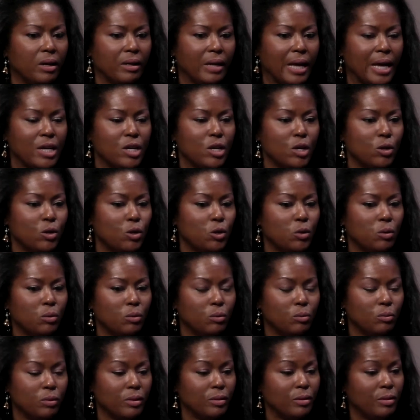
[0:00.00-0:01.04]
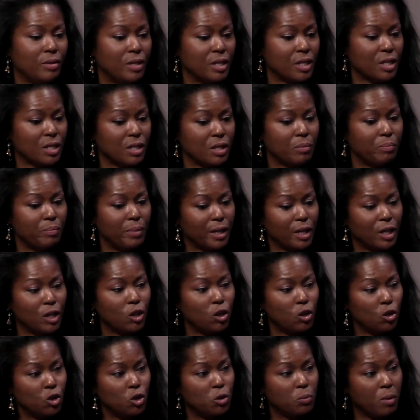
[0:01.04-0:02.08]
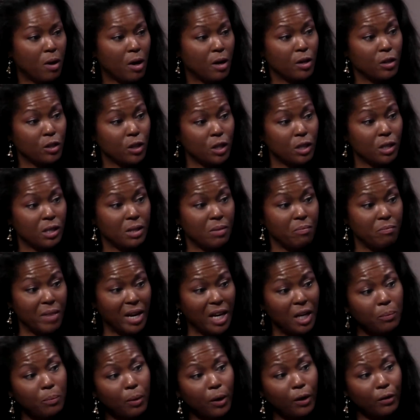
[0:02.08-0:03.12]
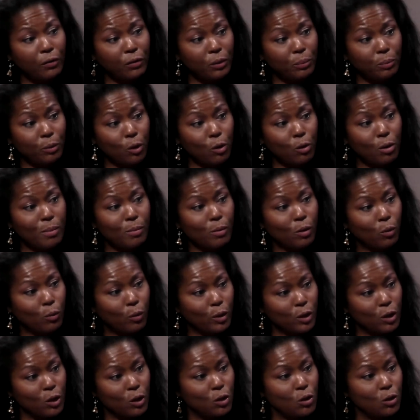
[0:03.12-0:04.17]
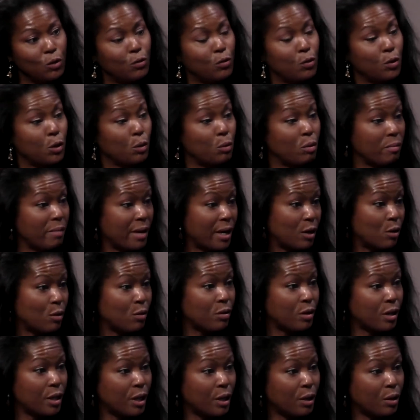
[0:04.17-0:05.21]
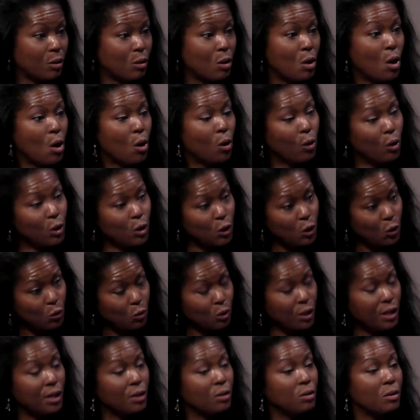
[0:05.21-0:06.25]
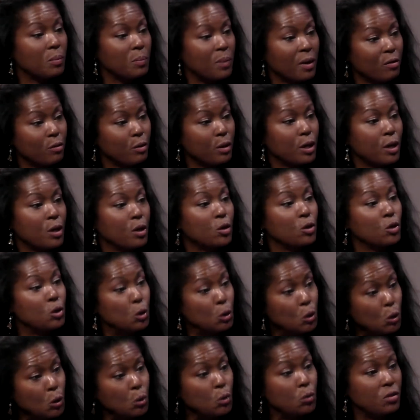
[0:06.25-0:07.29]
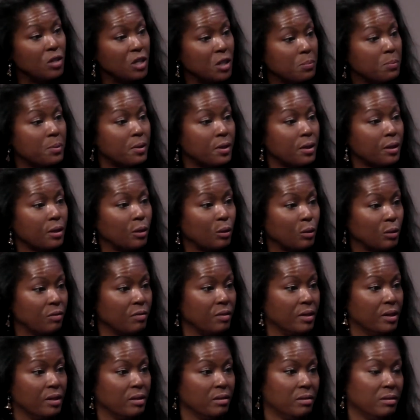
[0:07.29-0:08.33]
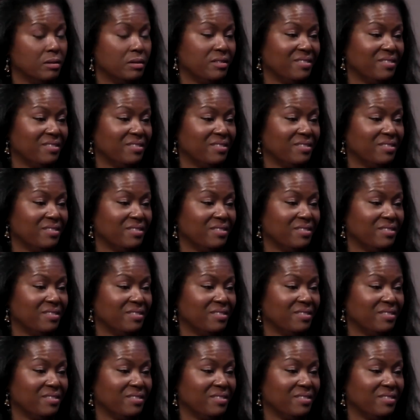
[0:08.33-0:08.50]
I know this is a big, huge part. Is this the main part of your program, or what do you do for the remainder of the year? Or do you gear up every year to do this particular event?